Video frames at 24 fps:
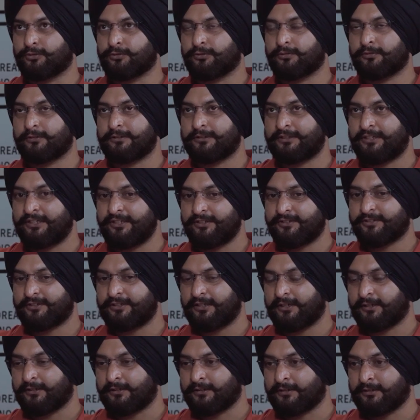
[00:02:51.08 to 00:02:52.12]
Though
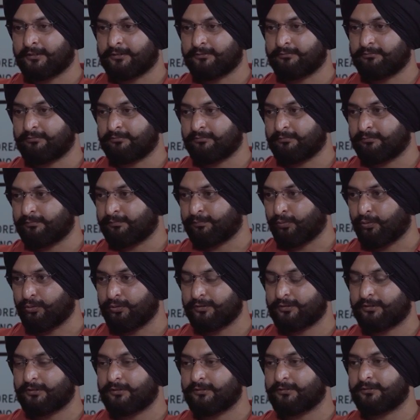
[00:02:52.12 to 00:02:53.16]
these
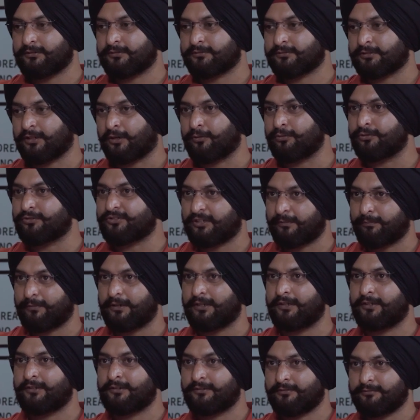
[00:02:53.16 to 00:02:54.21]
both sound
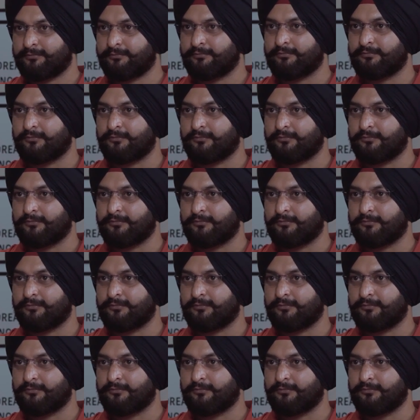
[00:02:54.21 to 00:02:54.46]
similar